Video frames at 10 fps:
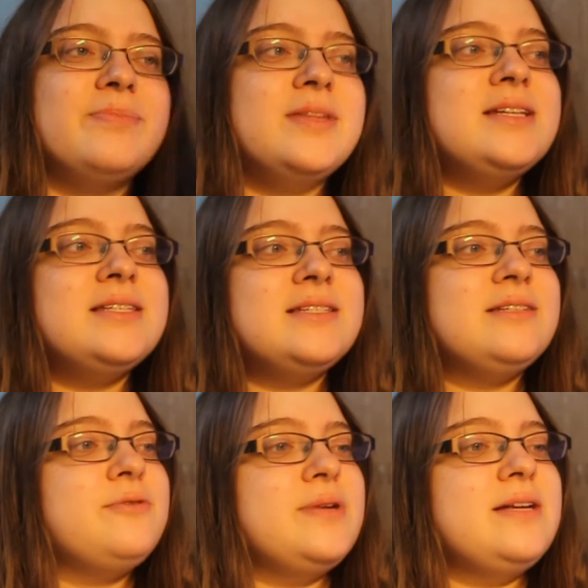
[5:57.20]

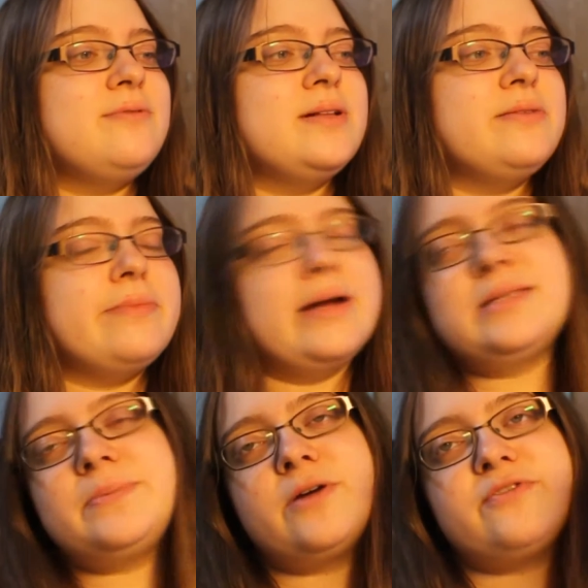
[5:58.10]
This green really
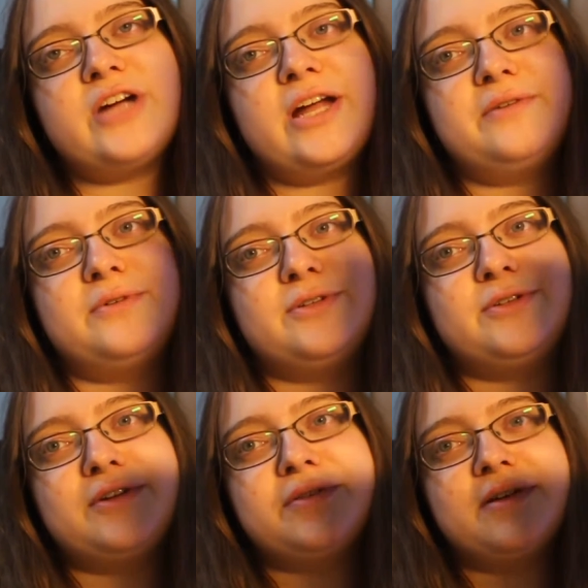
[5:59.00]
reminds me of SHINee
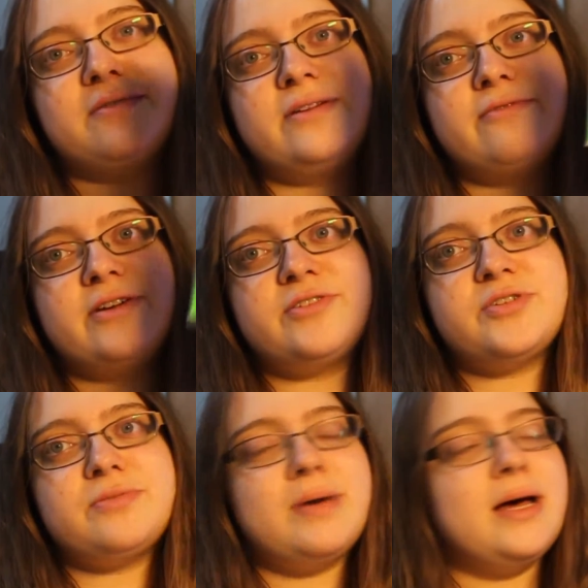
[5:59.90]
World, you know, the green
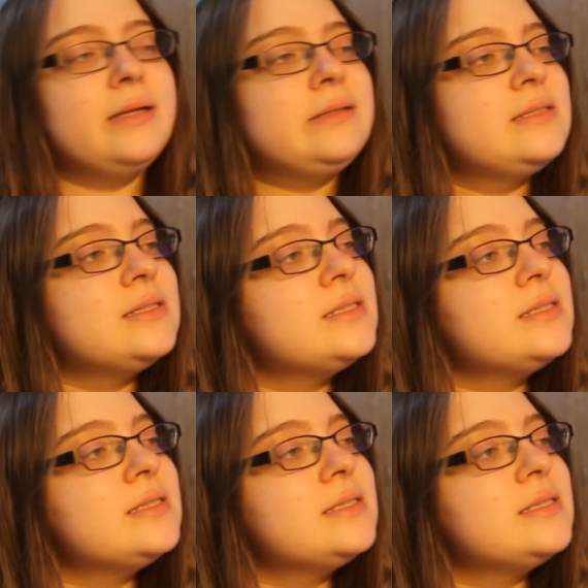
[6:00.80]
variant, but